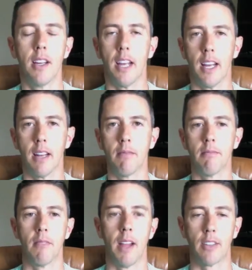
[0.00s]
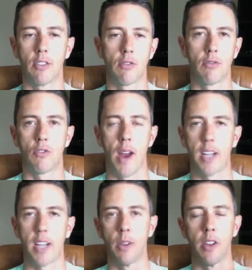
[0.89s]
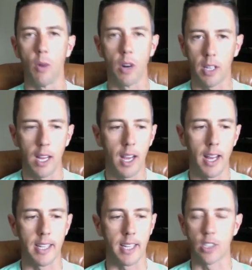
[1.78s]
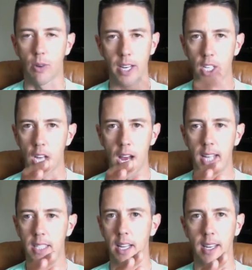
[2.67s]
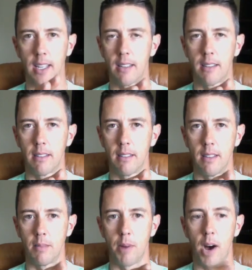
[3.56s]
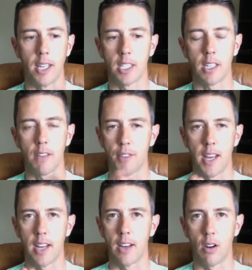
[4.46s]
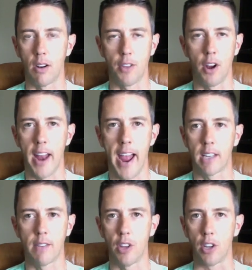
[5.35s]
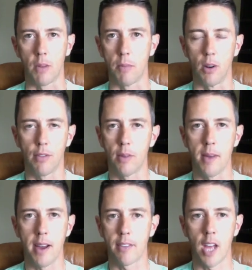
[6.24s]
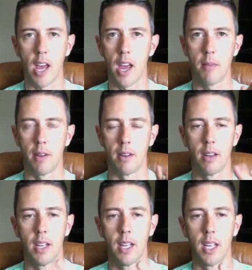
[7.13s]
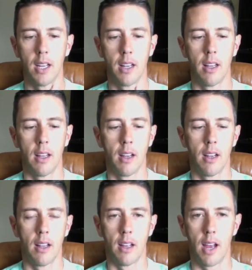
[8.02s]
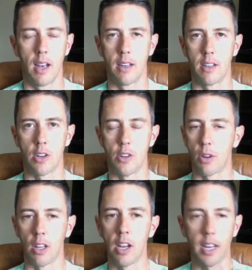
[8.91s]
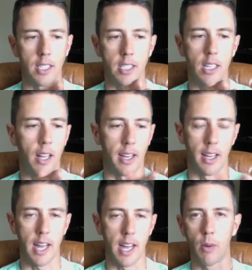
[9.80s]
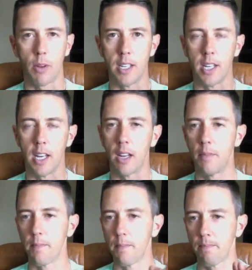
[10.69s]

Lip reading: It like tracks when they're working and it takes screenshots and it pauses if they're not active on their computer for a amount of time and so you can look and see like exactly what they did.